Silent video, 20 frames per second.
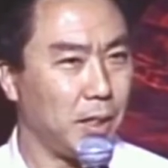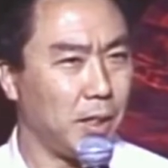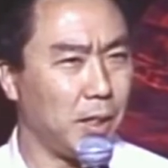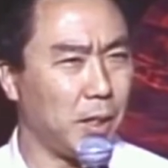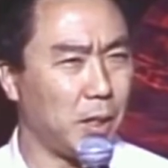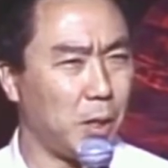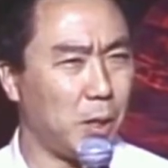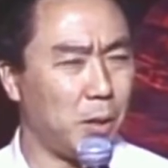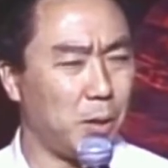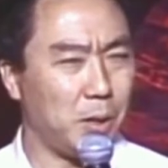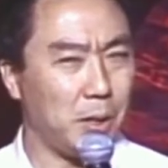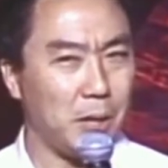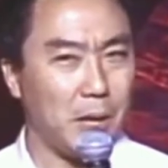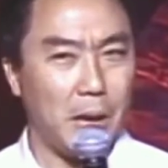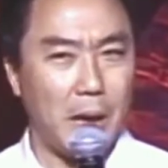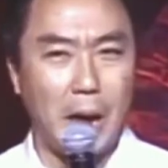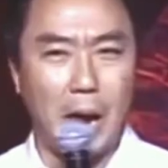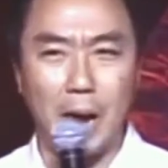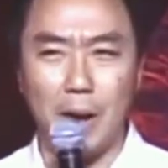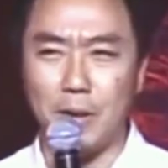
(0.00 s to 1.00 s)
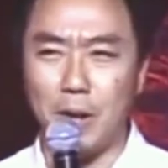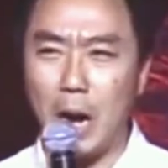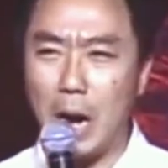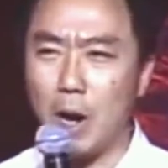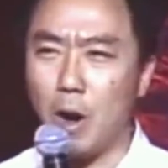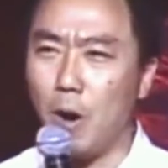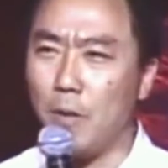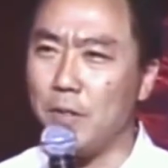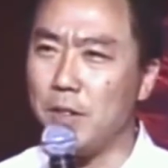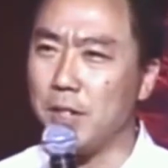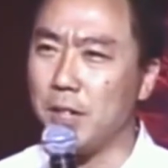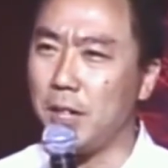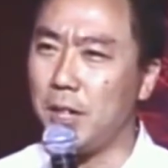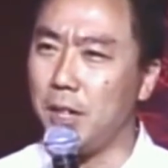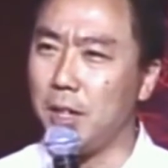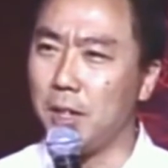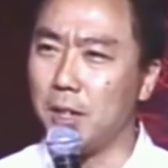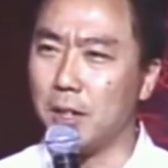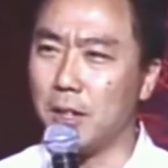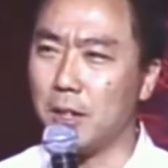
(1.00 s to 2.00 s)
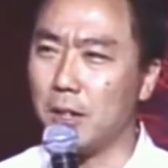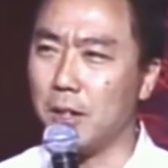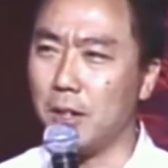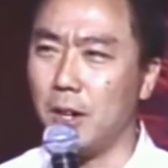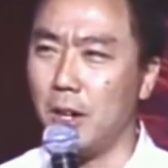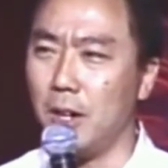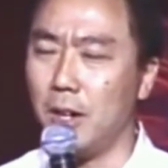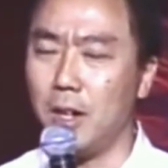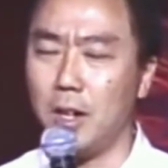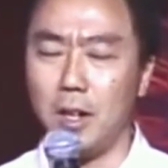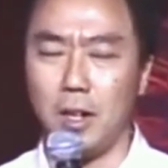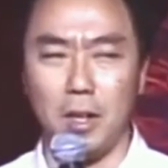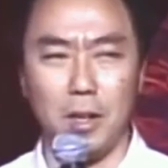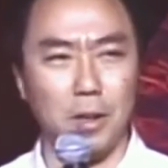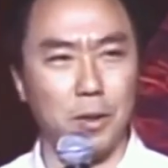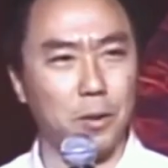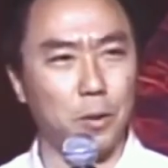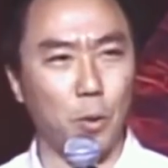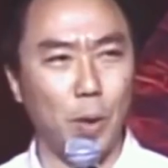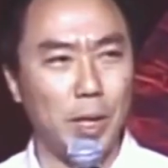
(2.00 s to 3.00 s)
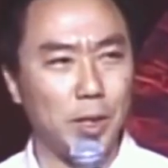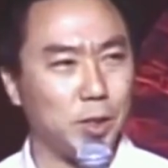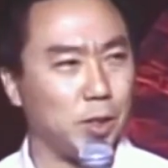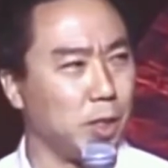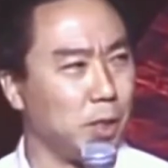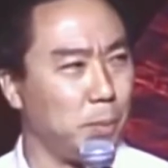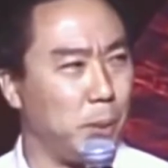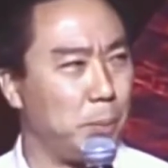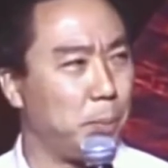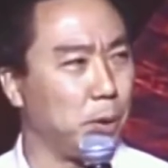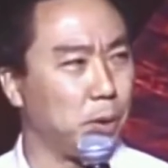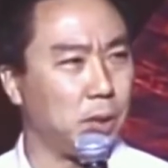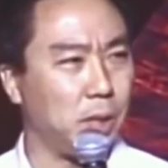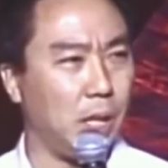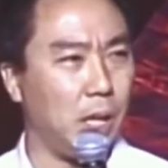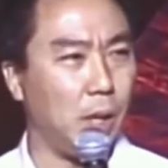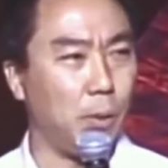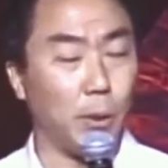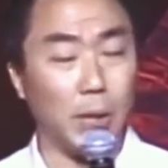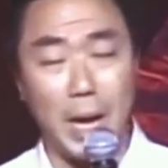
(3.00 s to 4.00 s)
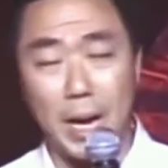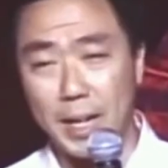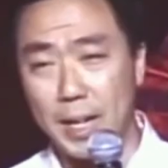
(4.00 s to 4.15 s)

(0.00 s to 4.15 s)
You know, I often hear Western people say, well, I